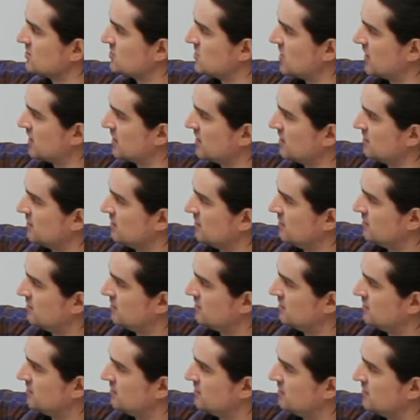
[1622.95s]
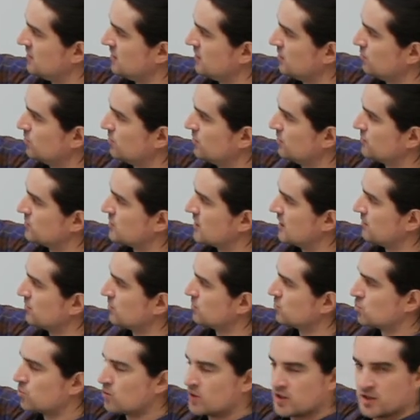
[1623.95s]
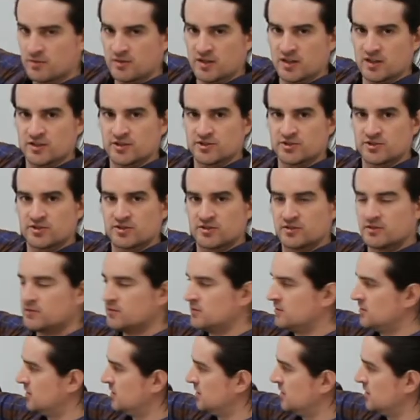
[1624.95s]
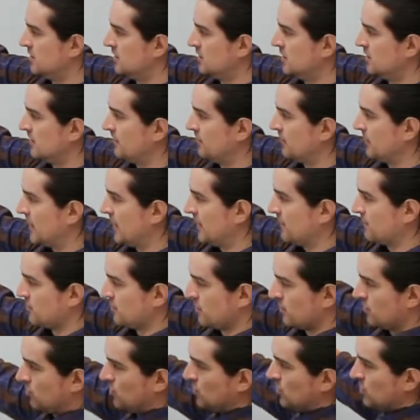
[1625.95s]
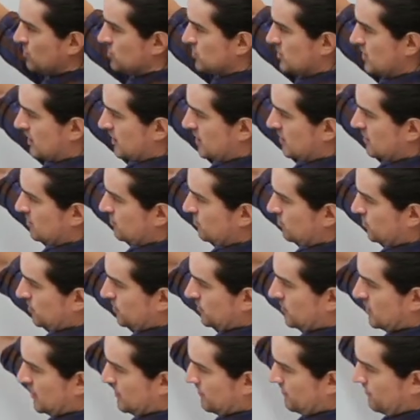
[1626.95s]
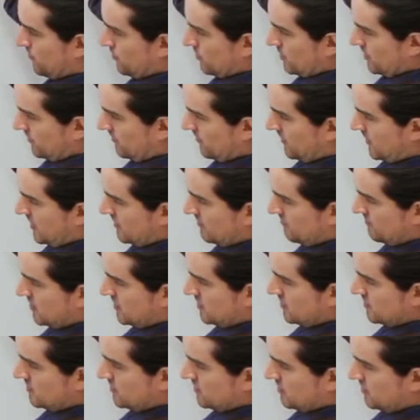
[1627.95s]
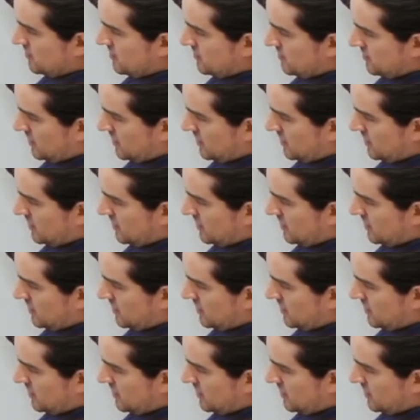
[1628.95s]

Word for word: second, it will have traveled 20 meters. After the third it we'll have gone 45 meters,